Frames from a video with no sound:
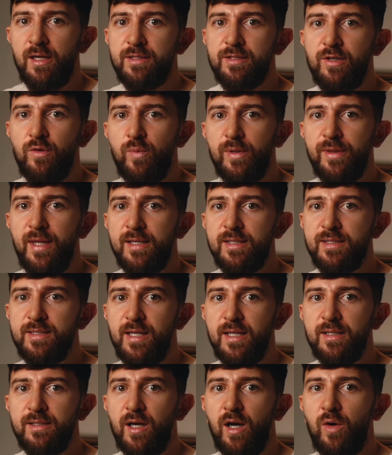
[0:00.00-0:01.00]
So with that
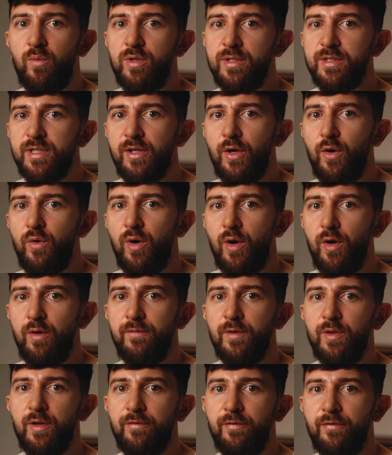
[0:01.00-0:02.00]
said, I want to go
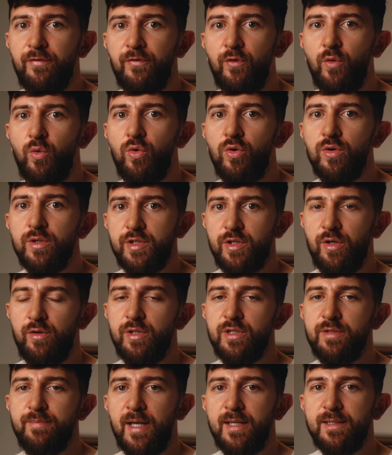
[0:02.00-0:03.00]
over the four
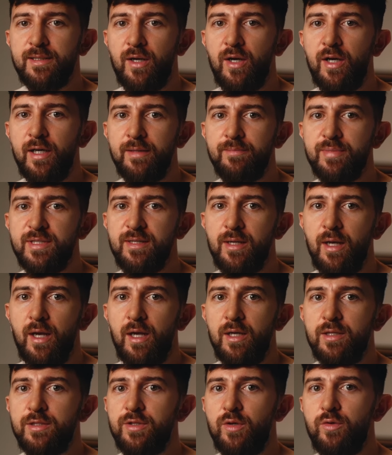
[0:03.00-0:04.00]
chargeback types
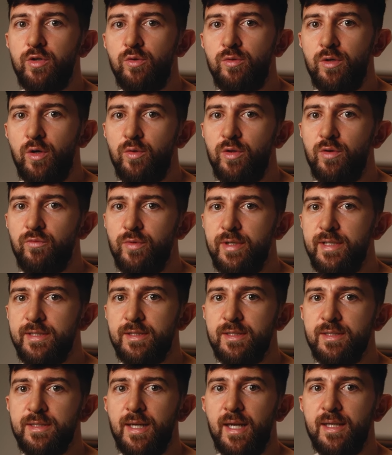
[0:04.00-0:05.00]
so you know the
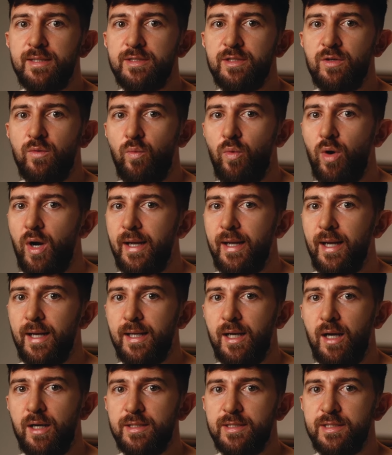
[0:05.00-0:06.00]
reasons as to why a
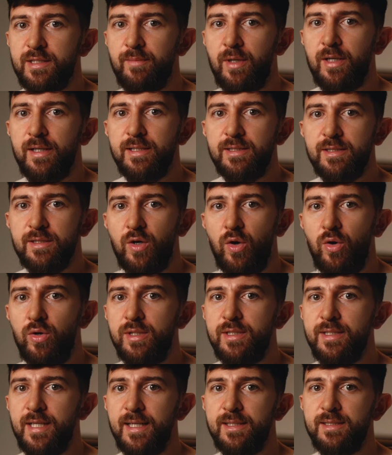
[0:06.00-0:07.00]
customer is
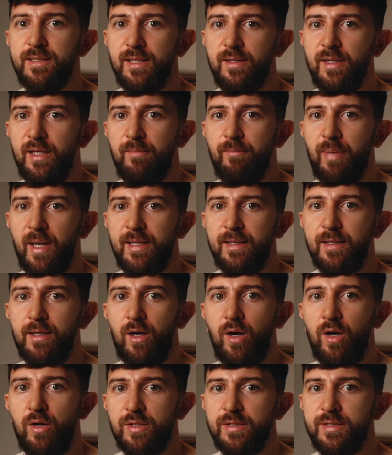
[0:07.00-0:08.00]
contacting their bank
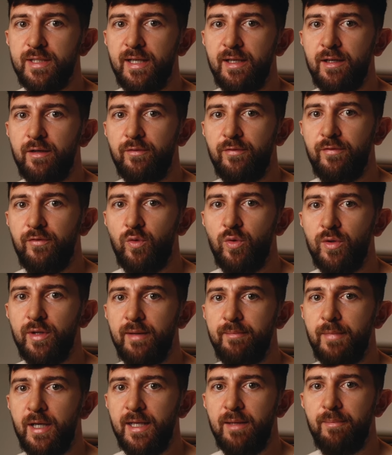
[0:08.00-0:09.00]
asking for
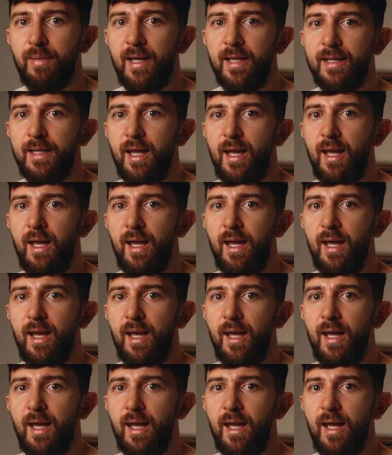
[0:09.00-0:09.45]
their money back.